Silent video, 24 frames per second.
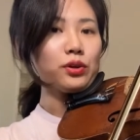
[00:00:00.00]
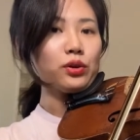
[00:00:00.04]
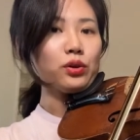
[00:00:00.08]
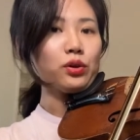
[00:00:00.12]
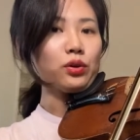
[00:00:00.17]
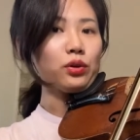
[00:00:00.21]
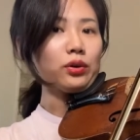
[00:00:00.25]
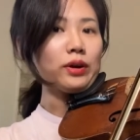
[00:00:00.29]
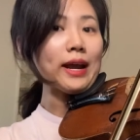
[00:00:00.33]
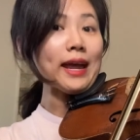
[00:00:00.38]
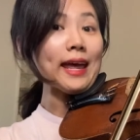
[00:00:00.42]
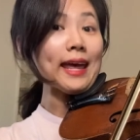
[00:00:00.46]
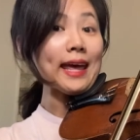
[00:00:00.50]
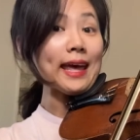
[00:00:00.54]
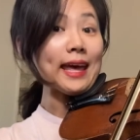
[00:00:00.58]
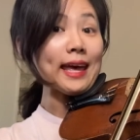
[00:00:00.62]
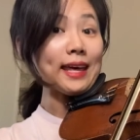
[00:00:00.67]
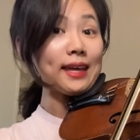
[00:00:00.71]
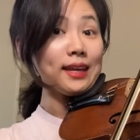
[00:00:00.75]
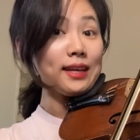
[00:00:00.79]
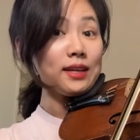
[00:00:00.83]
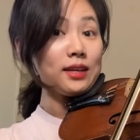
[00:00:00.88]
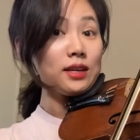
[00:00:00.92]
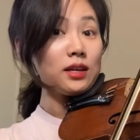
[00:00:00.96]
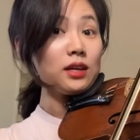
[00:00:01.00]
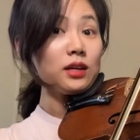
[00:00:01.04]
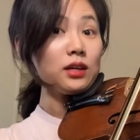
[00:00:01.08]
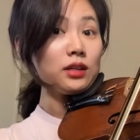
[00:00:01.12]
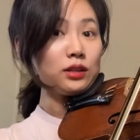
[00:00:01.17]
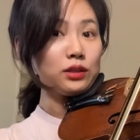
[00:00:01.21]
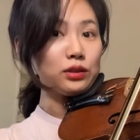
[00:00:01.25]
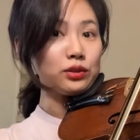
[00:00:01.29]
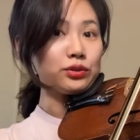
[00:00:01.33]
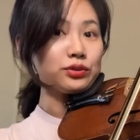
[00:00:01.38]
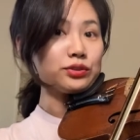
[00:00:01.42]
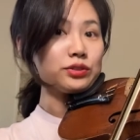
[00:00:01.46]
your hand
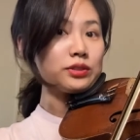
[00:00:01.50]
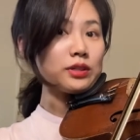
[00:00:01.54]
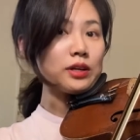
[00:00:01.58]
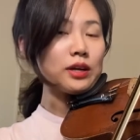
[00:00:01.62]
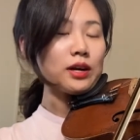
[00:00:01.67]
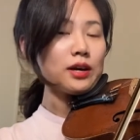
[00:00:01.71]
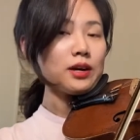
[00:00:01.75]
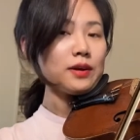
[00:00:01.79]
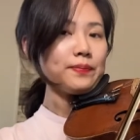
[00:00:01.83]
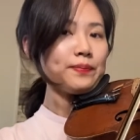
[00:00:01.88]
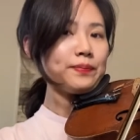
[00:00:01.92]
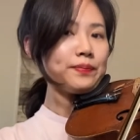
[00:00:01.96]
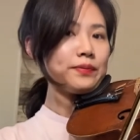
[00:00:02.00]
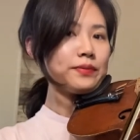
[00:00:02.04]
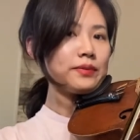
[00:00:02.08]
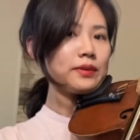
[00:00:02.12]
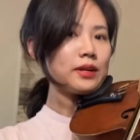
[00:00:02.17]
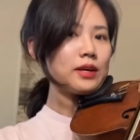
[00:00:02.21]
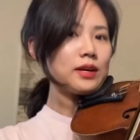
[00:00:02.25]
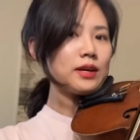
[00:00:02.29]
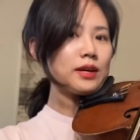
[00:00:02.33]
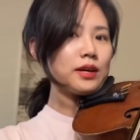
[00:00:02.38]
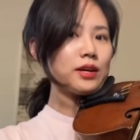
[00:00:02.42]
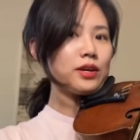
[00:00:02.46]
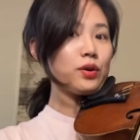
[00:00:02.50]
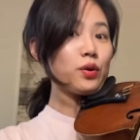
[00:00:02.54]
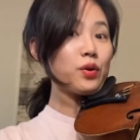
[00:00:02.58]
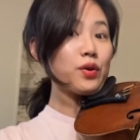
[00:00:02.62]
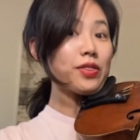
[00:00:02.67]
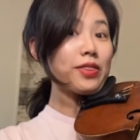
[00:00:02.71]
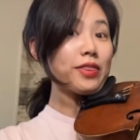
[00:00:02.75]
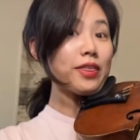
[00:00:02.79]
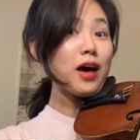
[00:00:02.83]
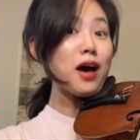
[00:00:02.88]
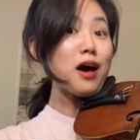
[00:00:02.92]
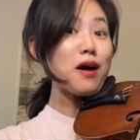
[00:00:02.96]
loosen up,
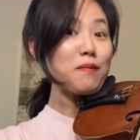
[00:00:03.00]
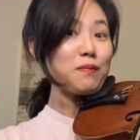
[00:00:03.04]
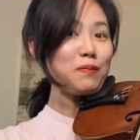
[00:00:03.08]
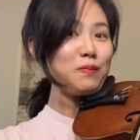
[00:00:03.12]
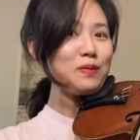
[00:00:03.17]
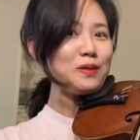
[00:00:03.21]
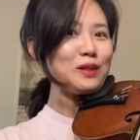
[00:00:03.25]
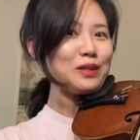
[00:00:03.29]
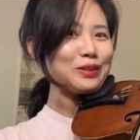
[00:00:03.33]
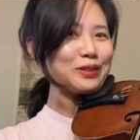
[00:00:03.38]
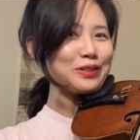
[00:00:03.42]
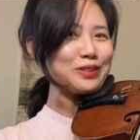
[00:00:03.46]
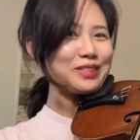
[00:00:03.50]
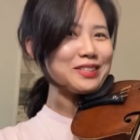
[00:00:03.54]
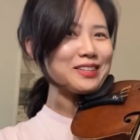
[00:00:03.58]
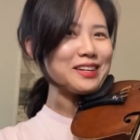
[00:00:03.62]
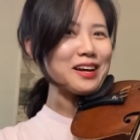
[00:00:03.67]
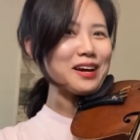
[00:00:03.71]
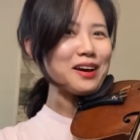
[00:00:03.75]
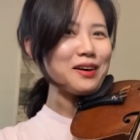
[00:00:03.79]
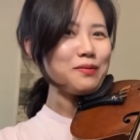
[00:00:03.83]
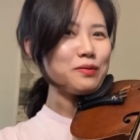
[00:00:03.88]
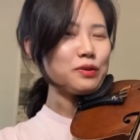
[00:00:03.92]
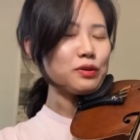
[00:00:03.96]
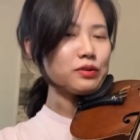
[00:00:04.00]
your thumb loosen up.